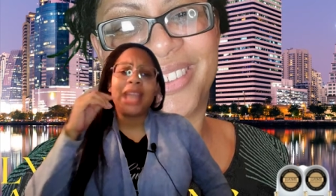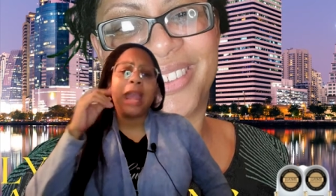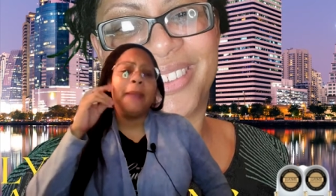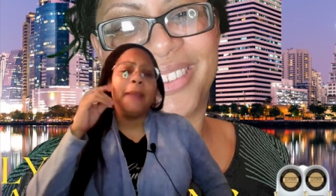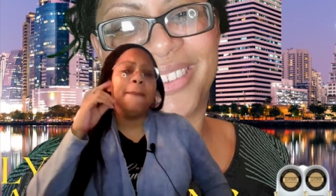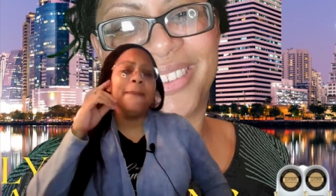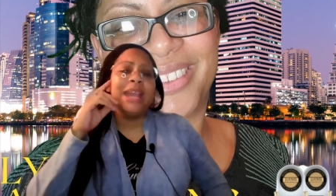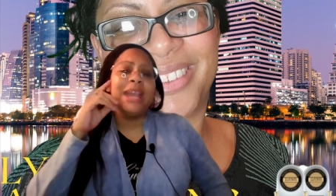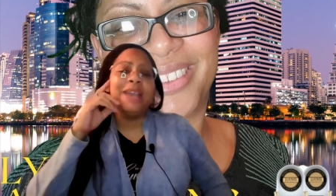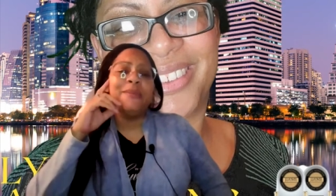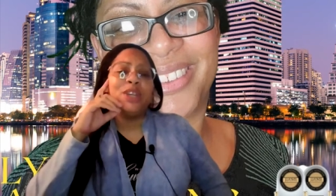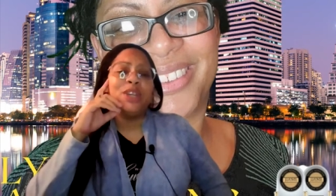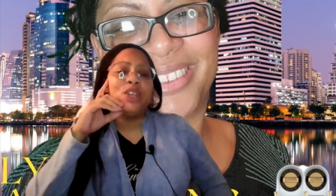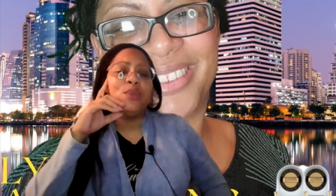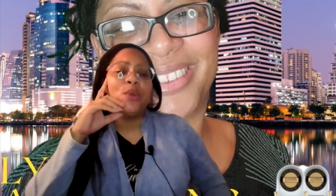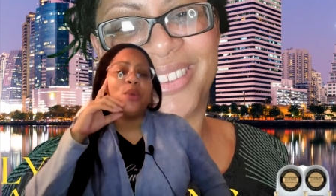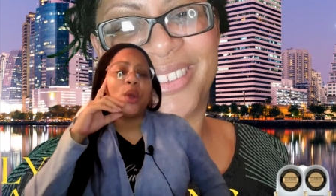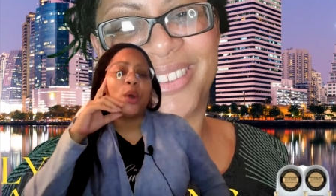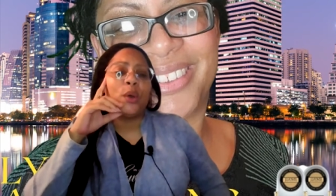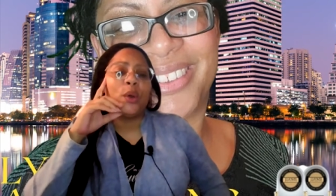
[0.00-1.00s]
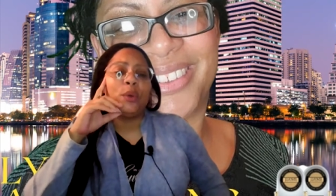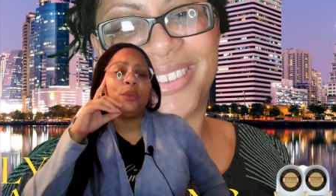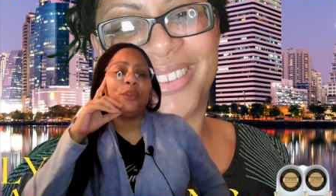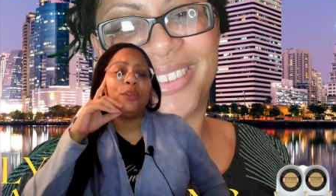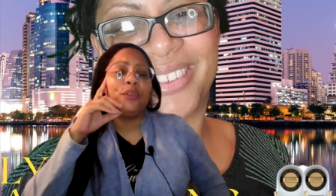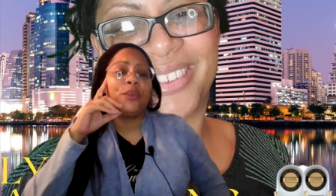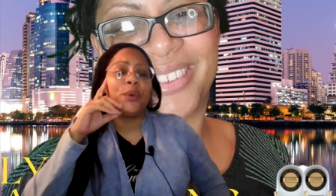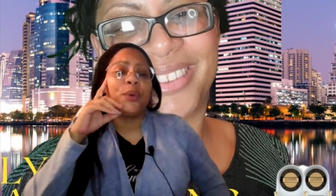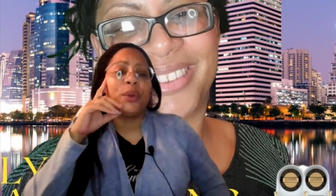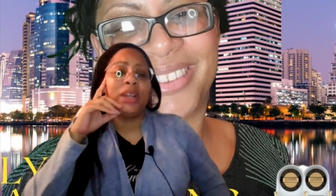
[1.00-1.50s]
and maybe you owed
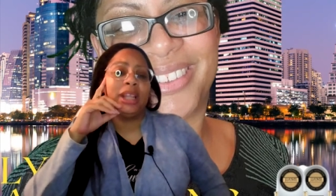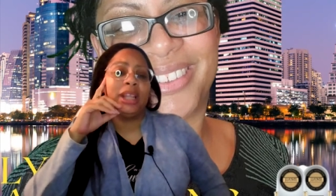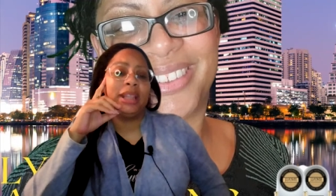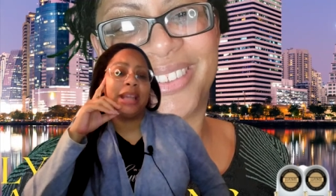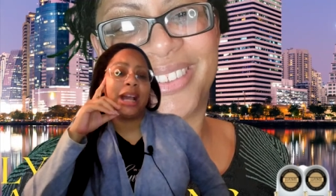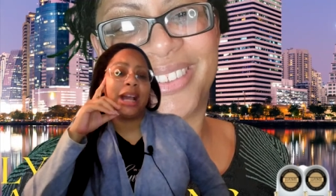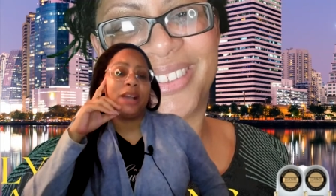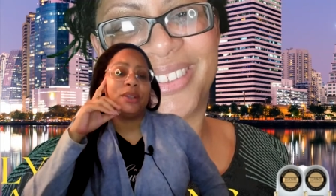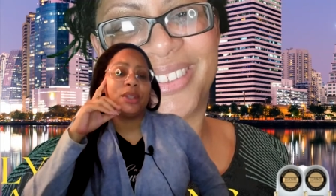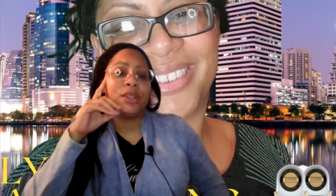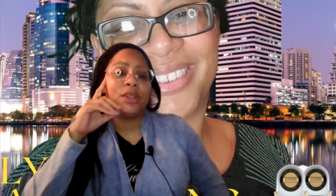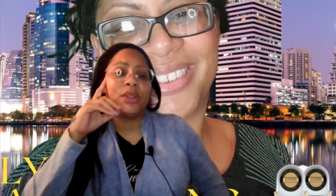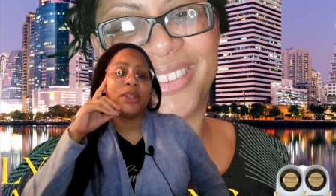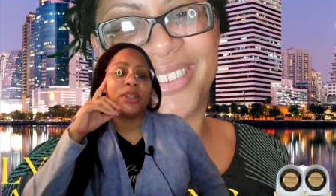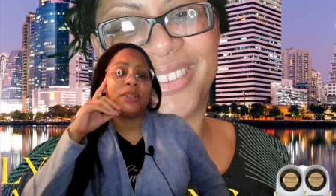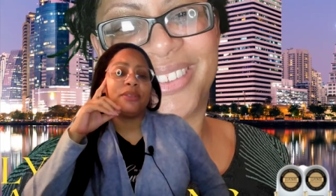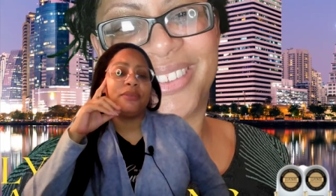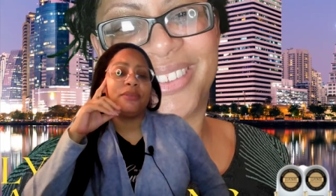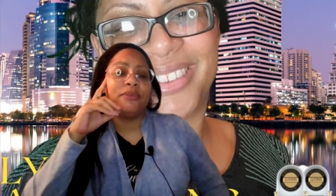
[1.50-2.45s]
$40,000